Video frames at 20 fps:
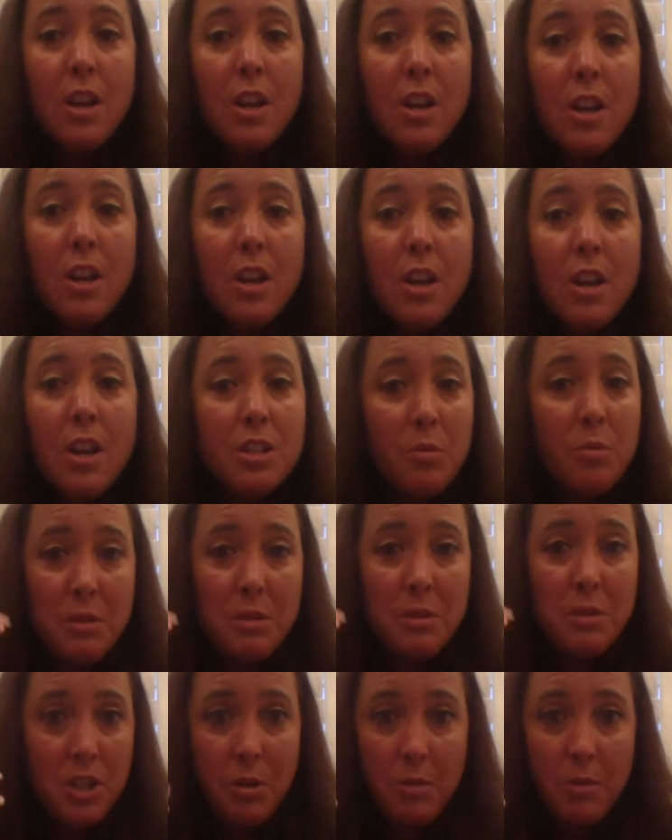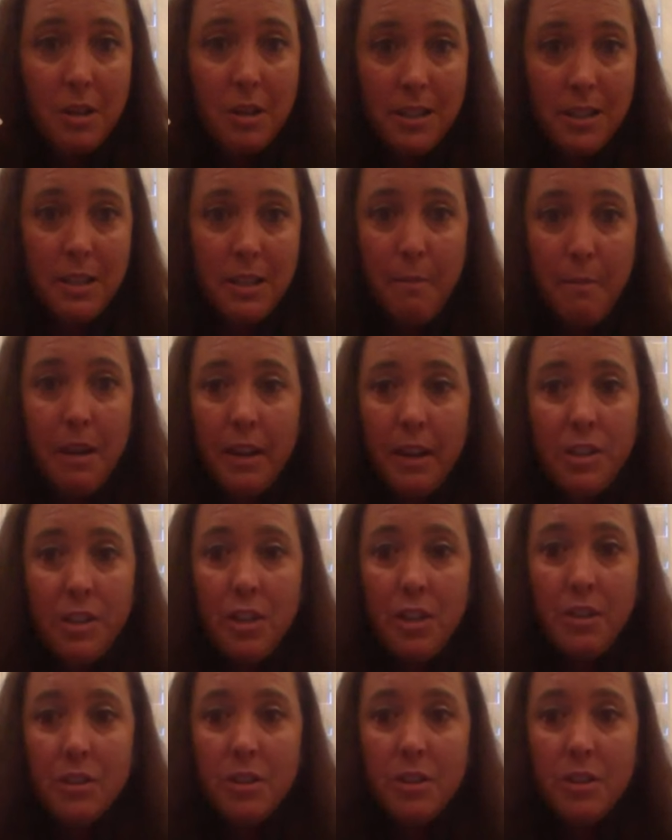so that we just make sure we're not stepping on each